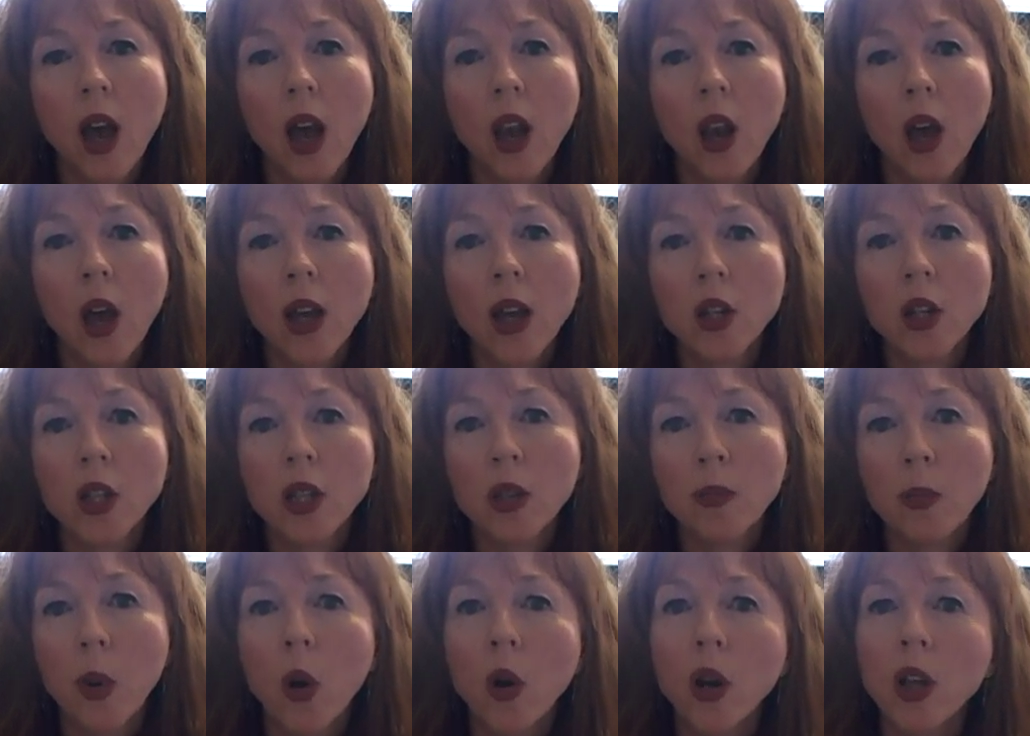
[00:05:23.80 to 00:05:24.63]
I liked
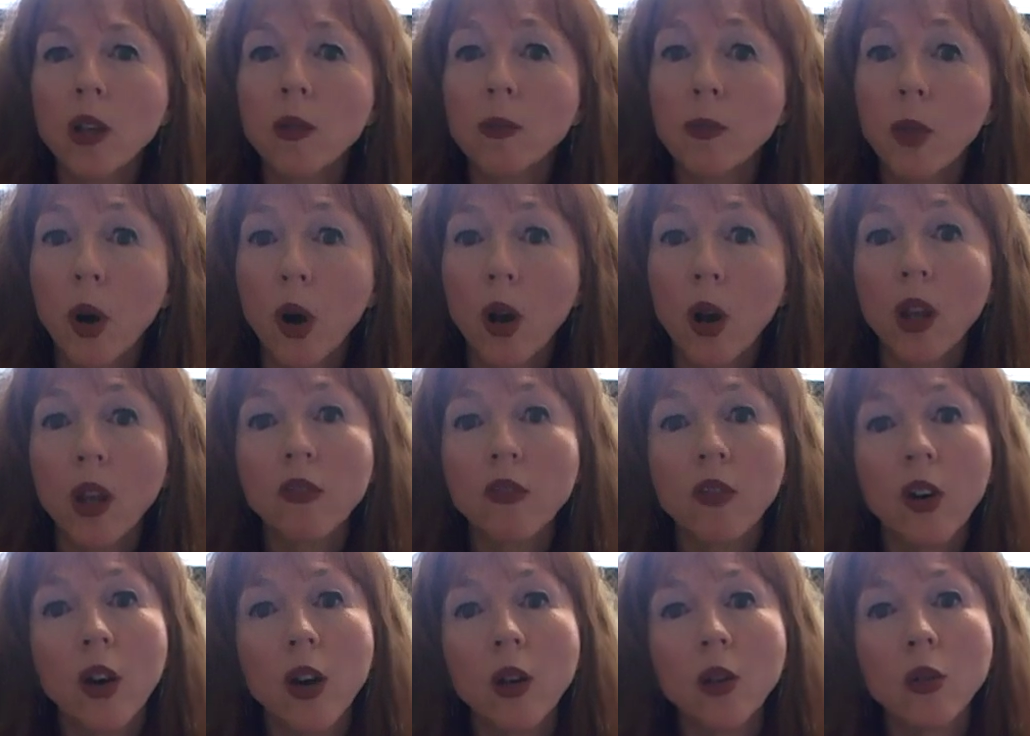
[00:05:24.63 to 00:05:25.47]
the
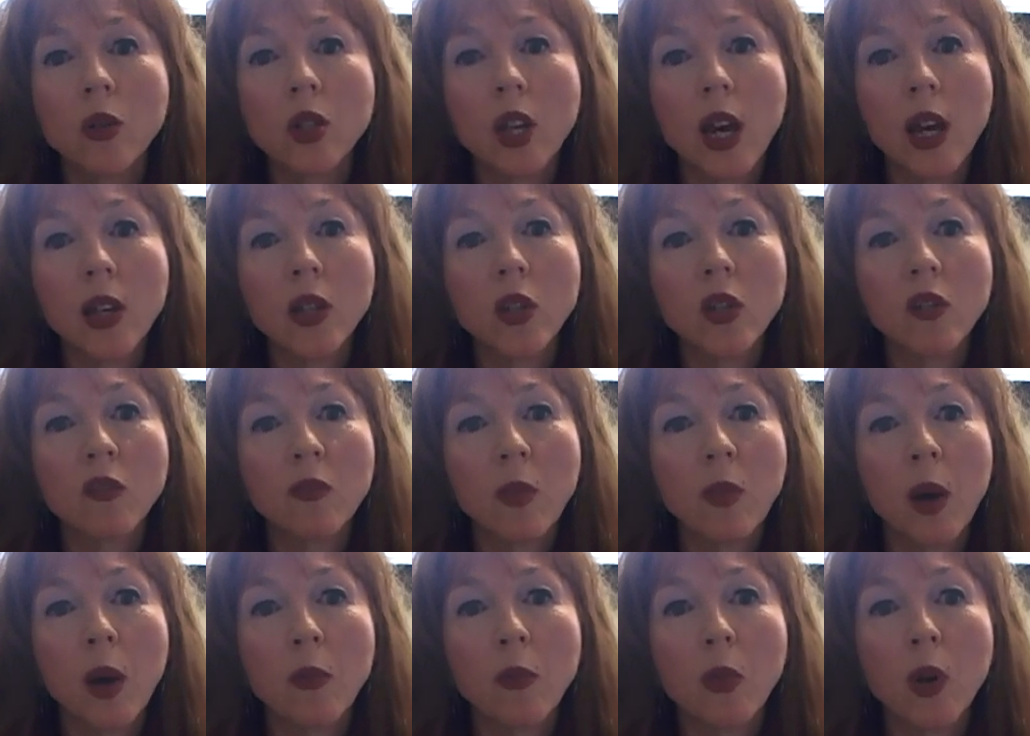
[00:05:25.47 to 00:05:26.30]
polyvinyl taste of
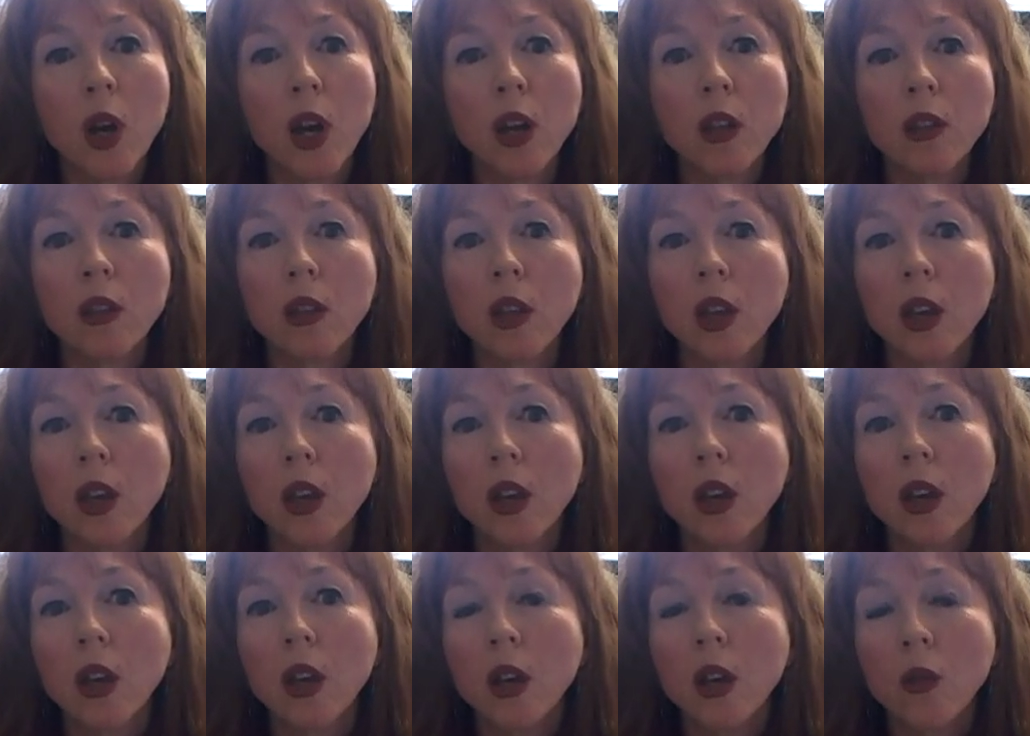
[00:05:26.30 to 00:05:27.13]
my breath,
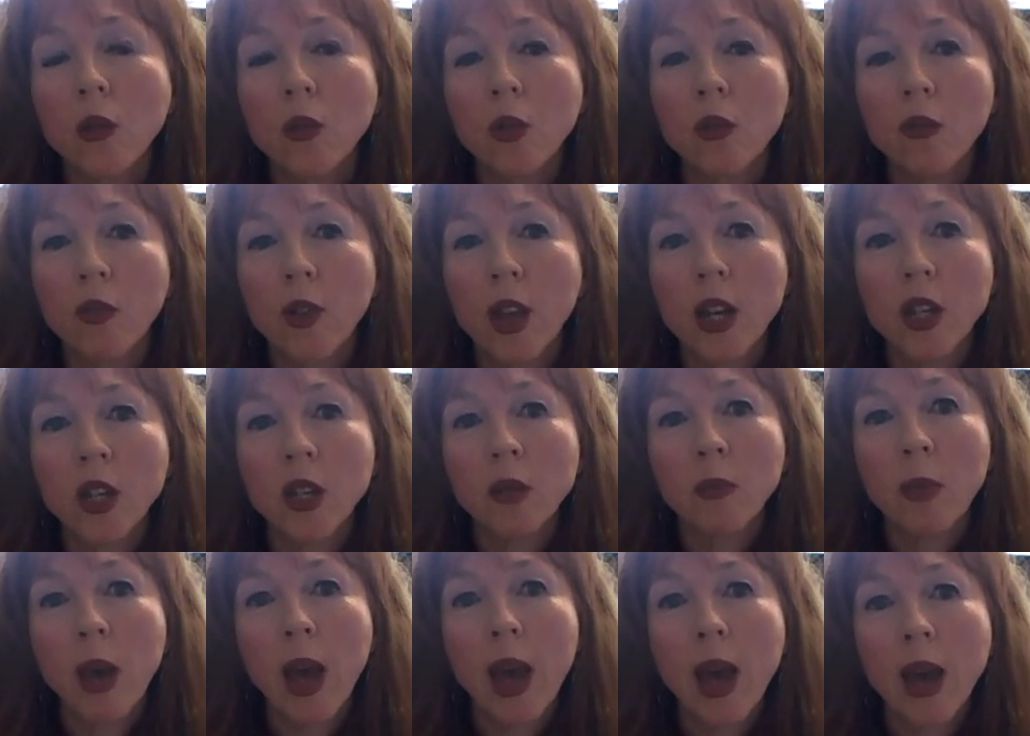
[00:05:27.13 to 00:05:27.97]

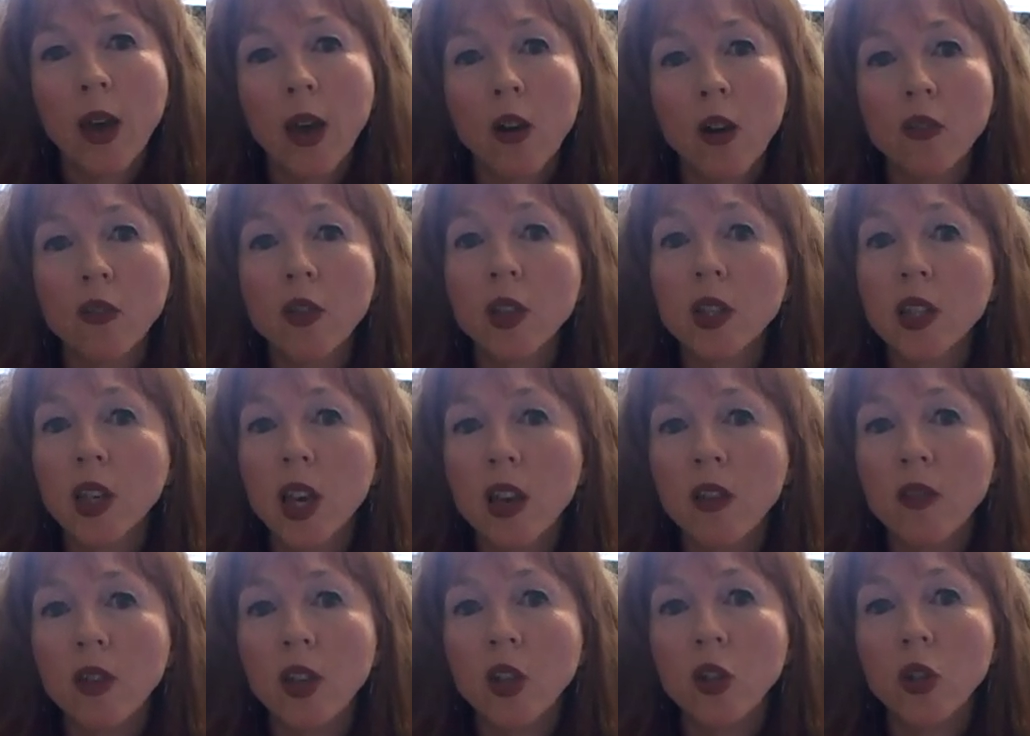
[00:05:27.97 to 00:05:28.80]
reflected back off its
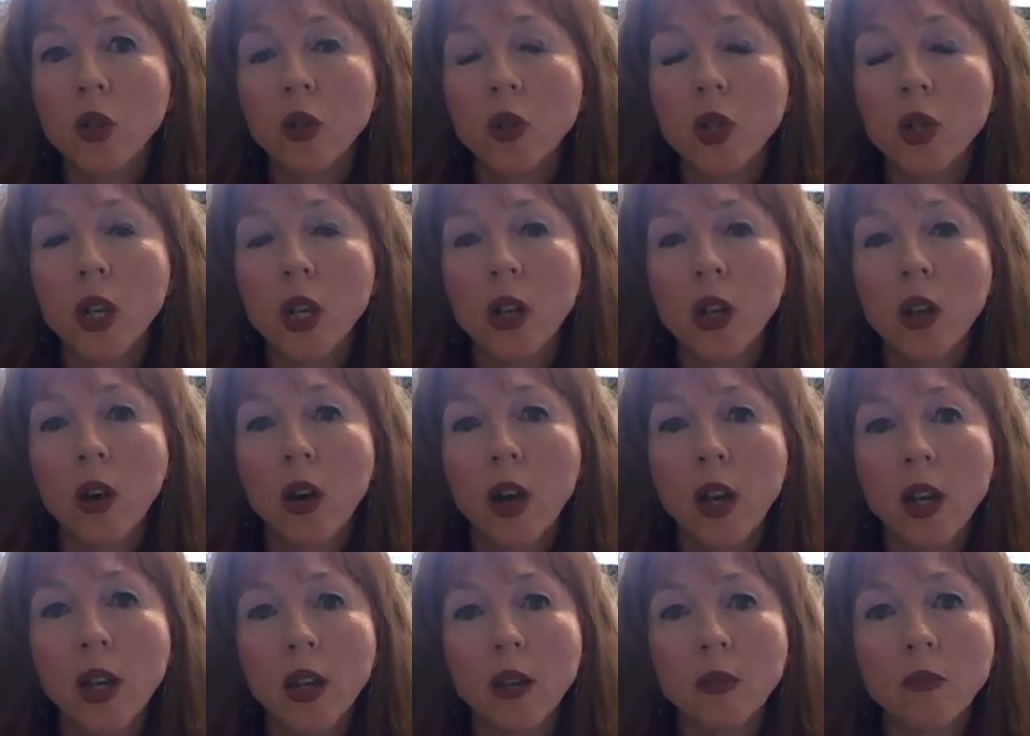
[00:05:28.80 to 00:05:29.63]
heavy-duty
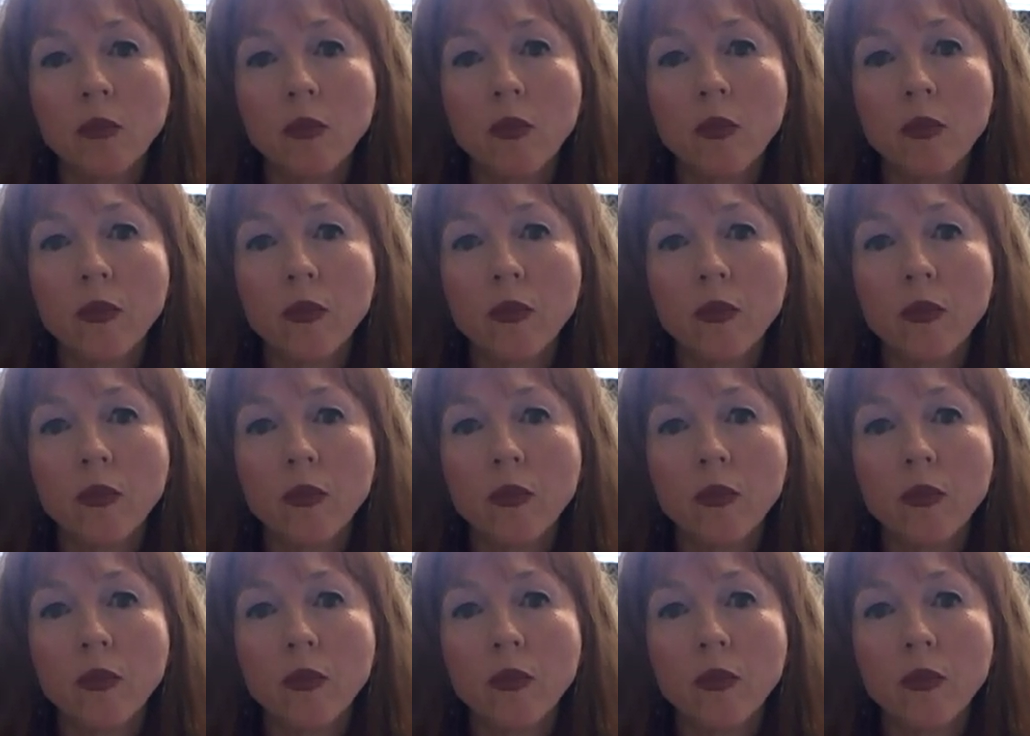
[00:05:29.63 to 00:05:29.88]
lining.